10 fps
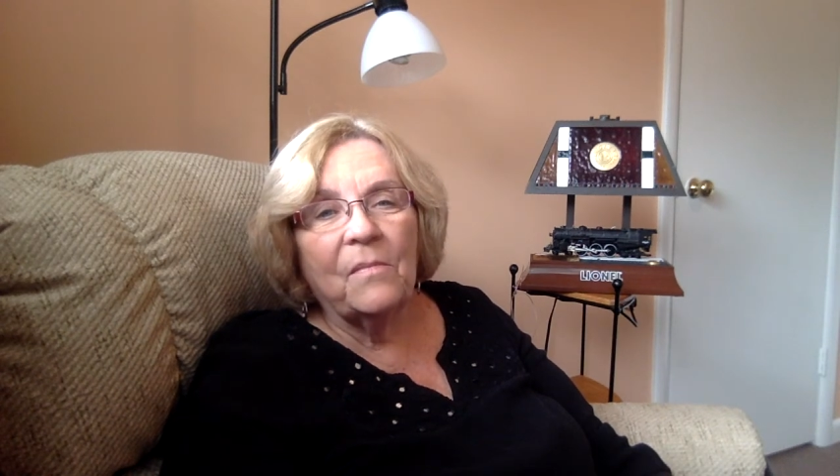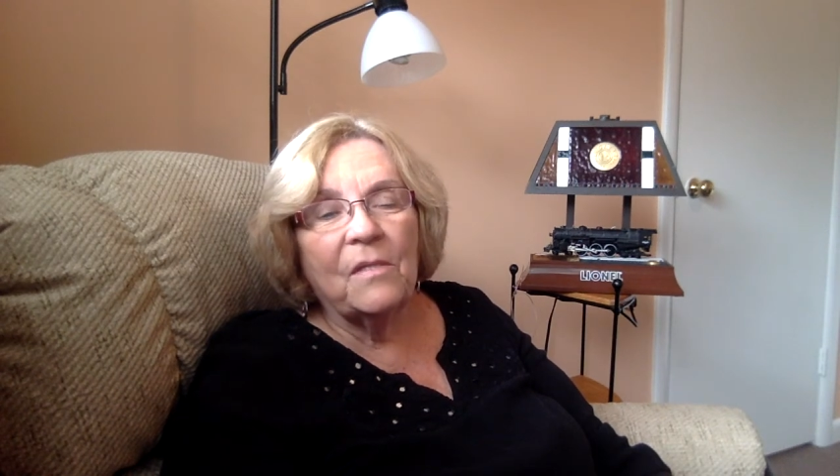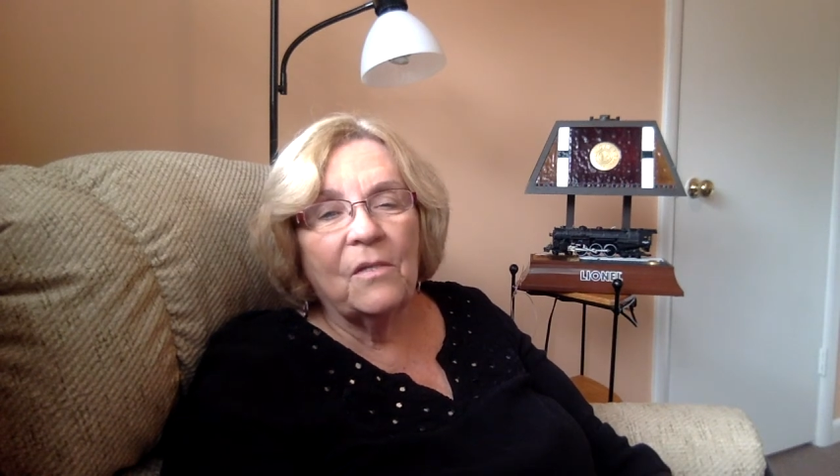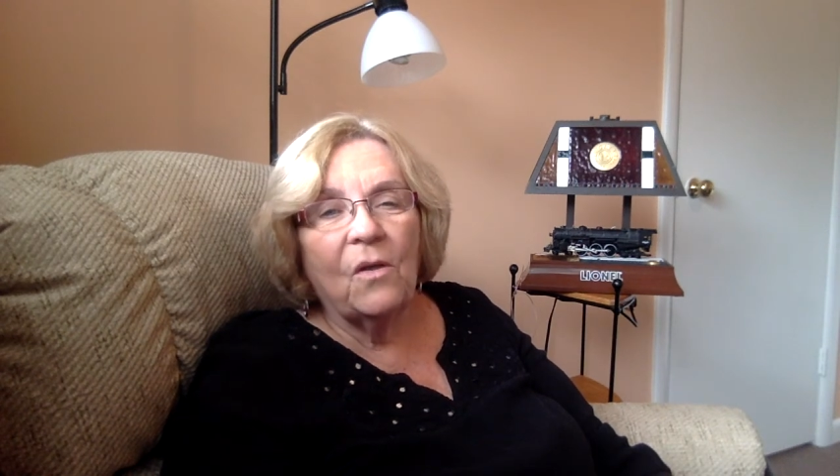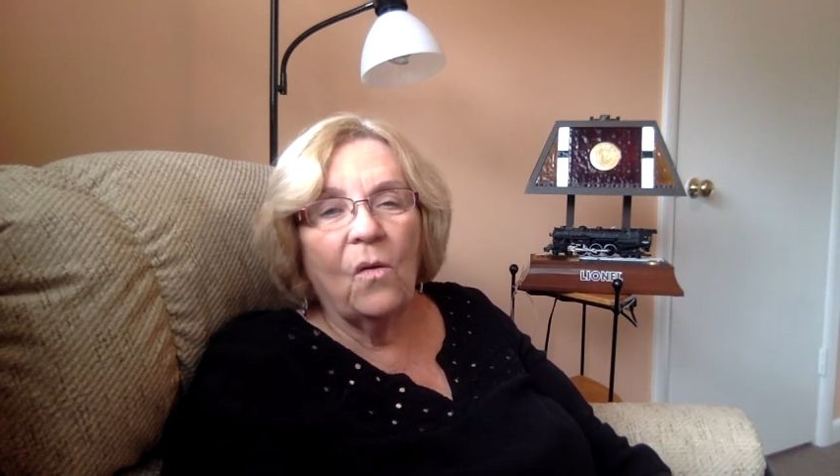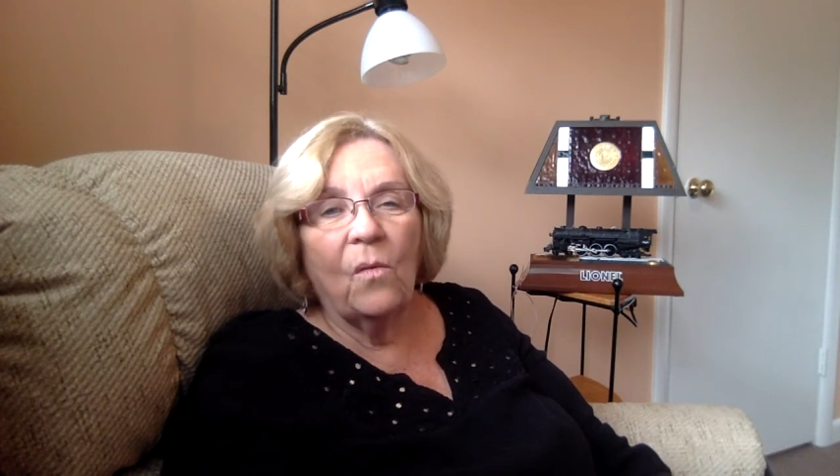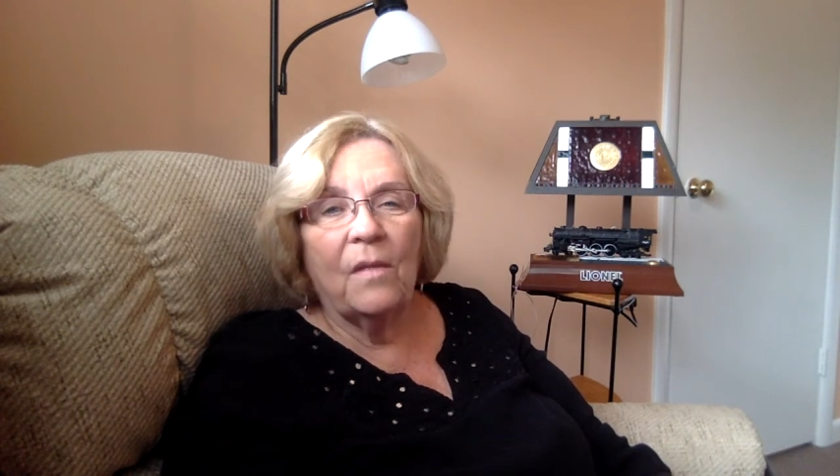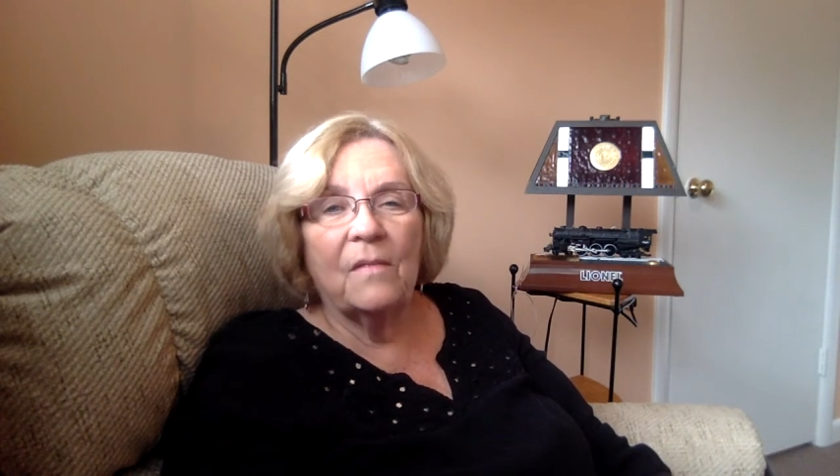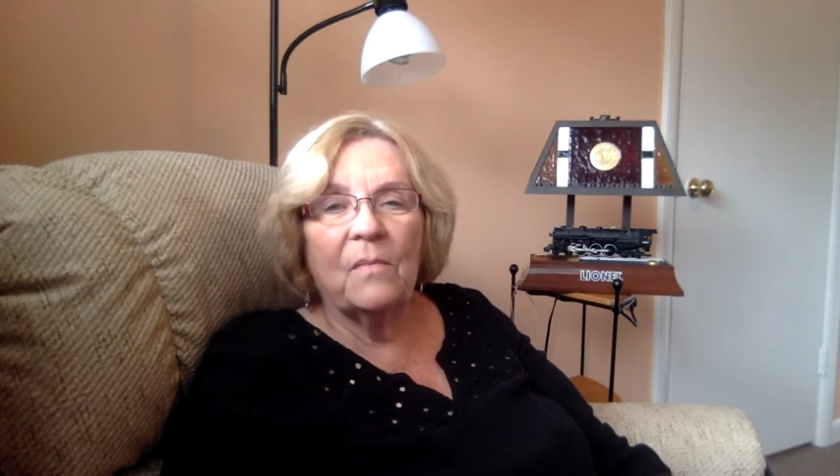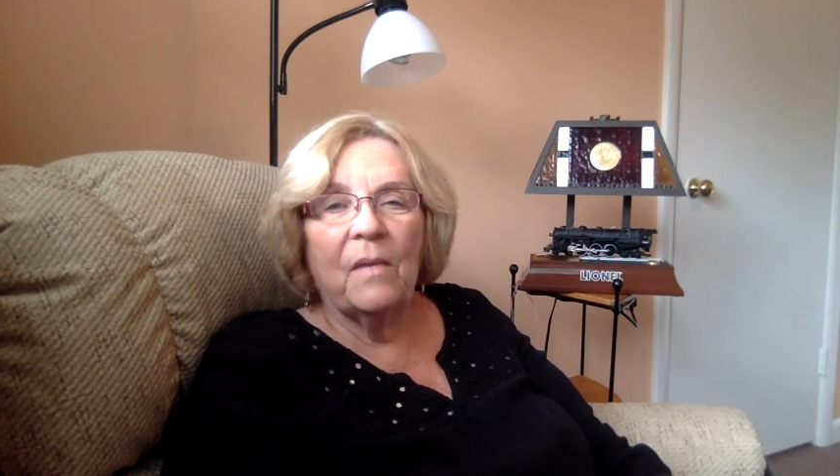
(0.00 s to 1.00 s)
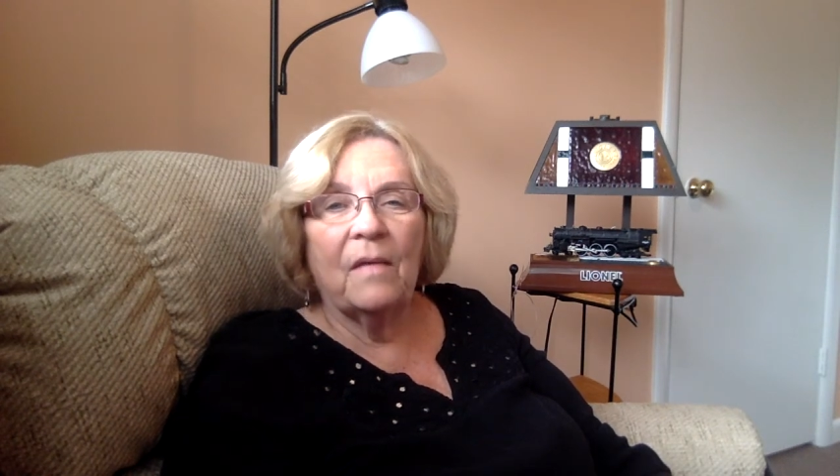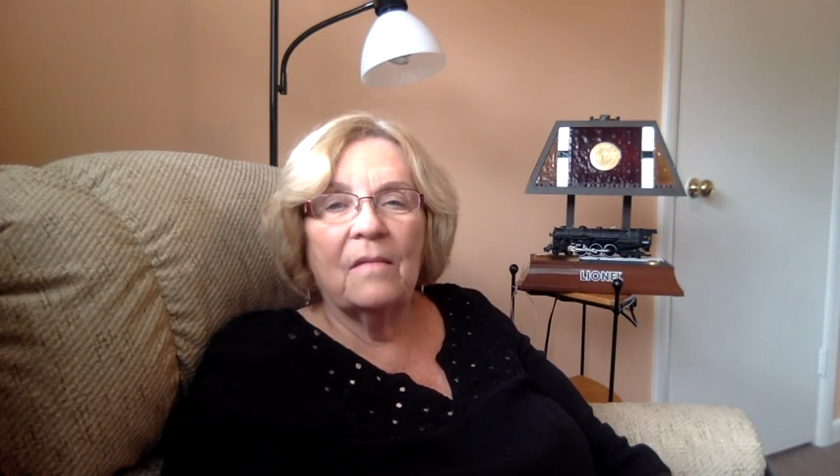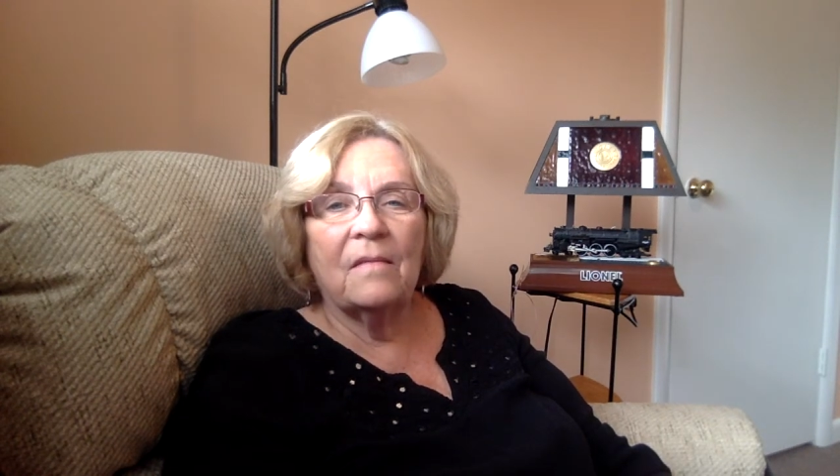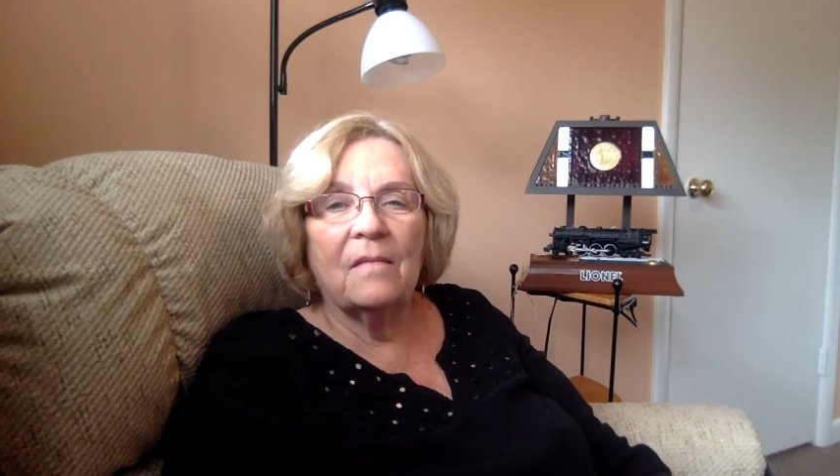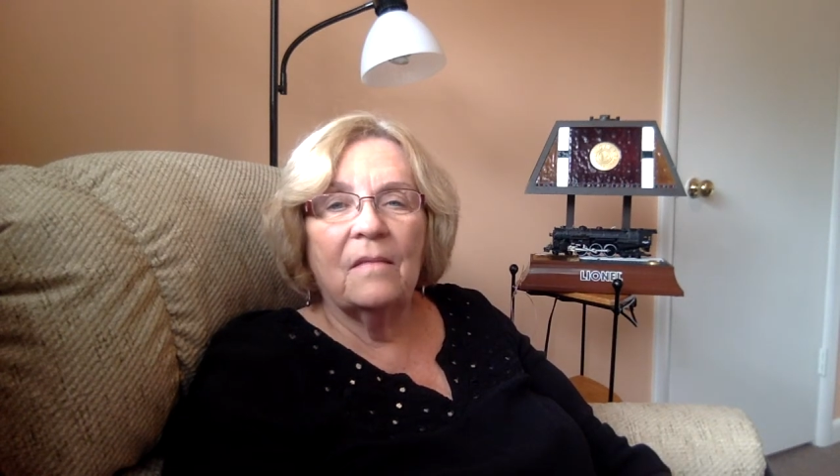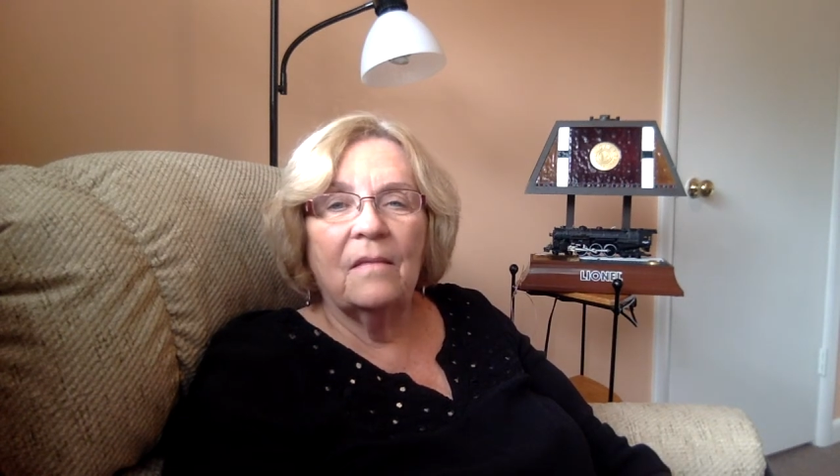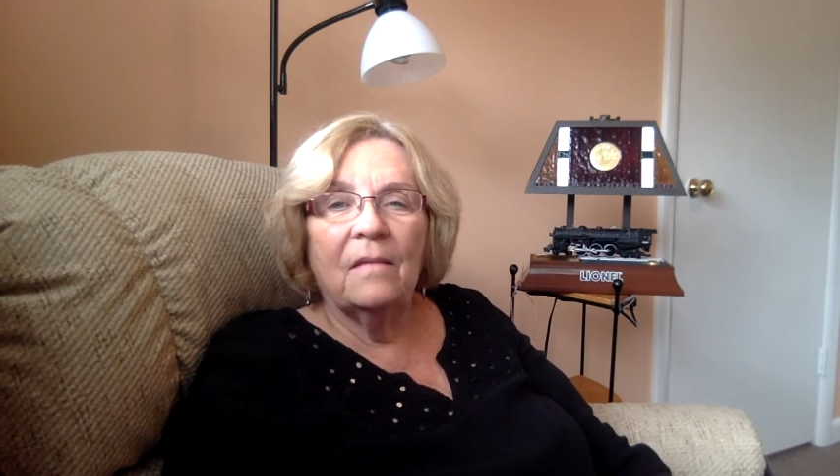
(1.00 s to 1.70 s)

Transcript: to know what is best?